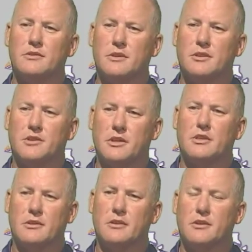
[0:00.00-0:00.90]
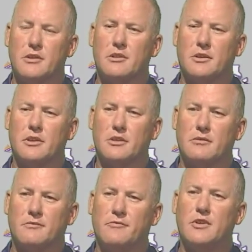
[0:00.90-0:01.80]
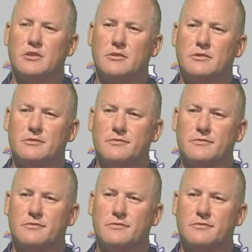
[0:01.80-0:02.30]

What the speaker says: there in our kicking phase.